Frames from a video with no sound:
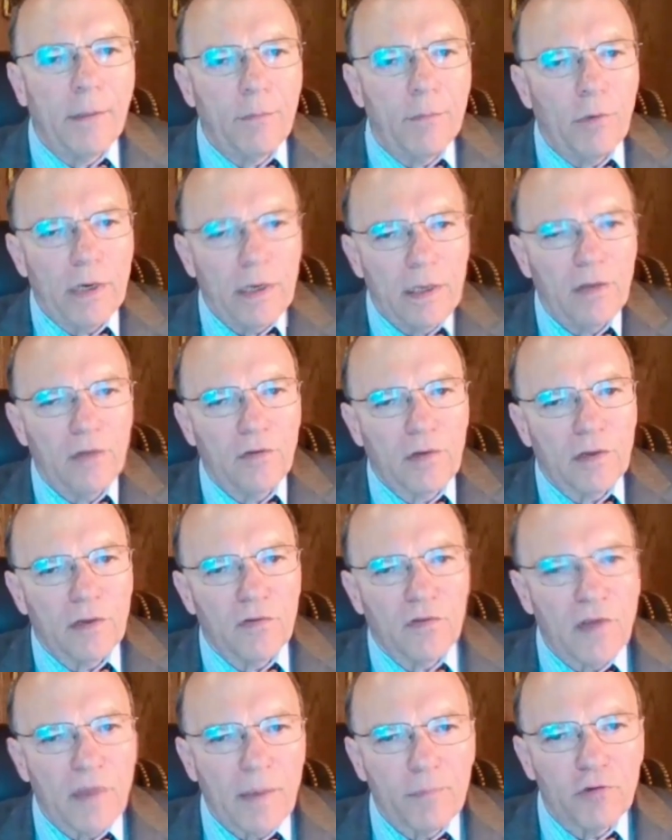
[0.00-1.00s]
What his
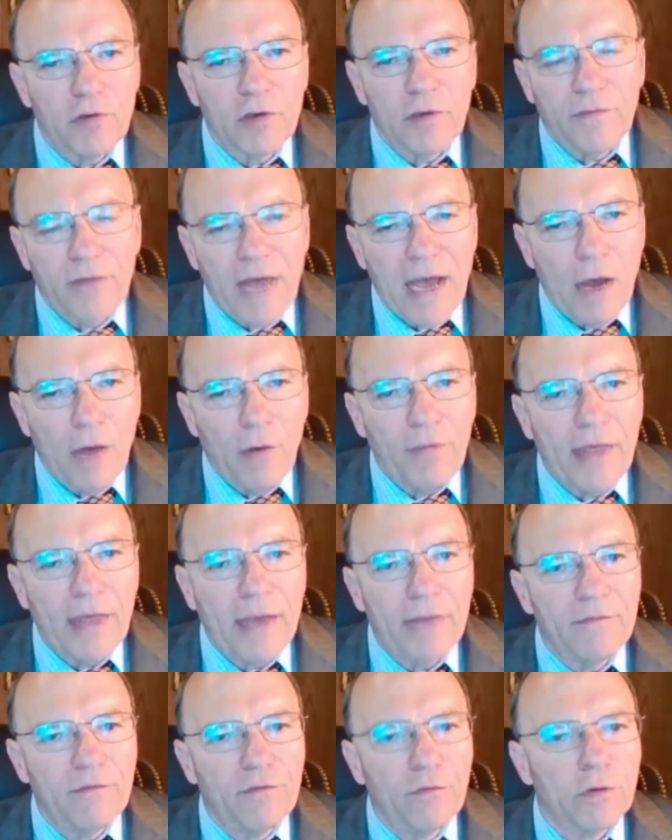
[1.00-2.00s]
conception of how
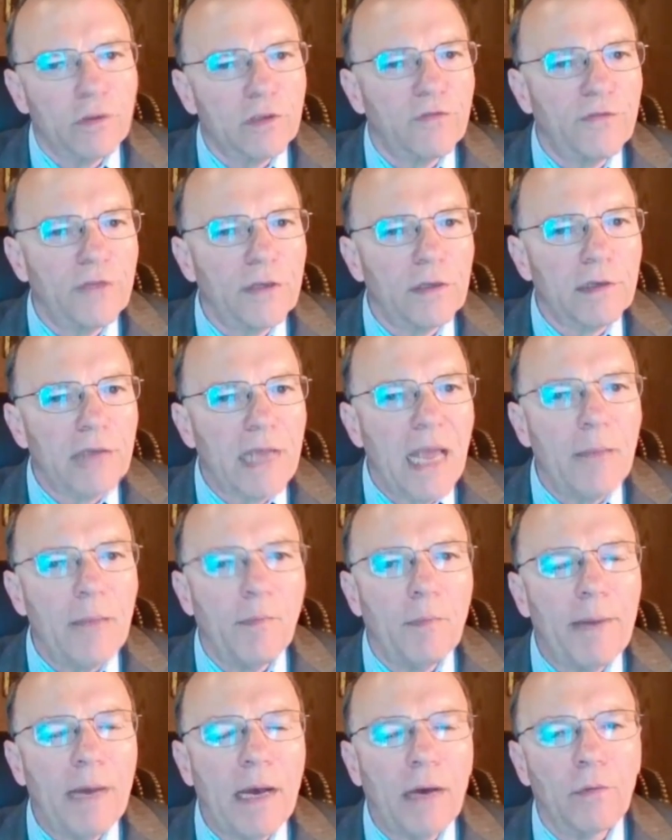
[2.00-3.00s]
that force field
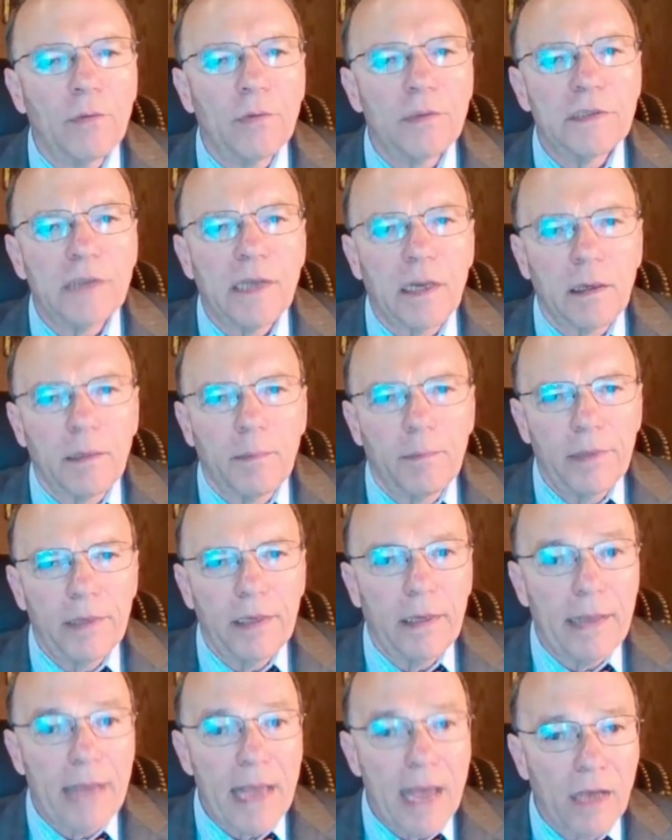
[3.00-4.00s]
came about was not
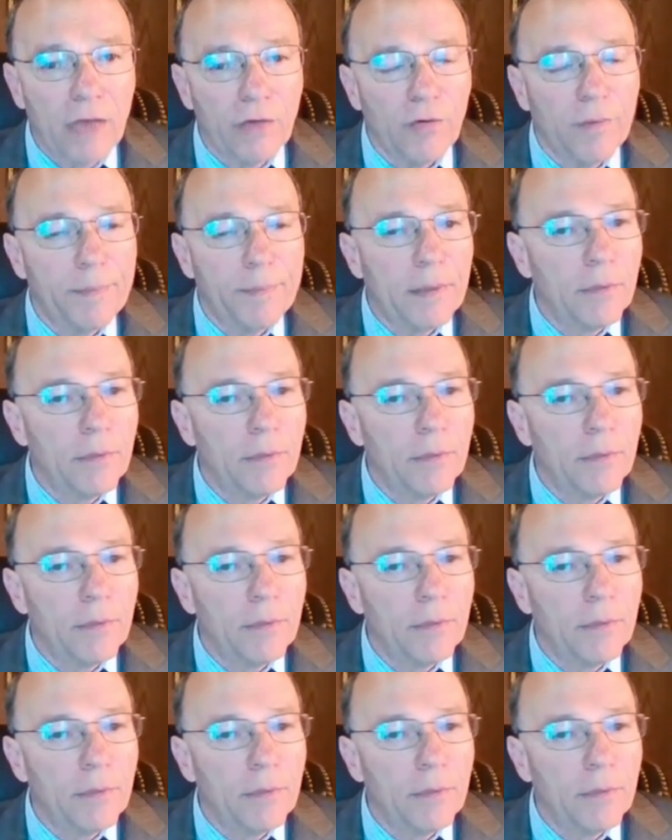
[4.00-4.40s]
completely accurate,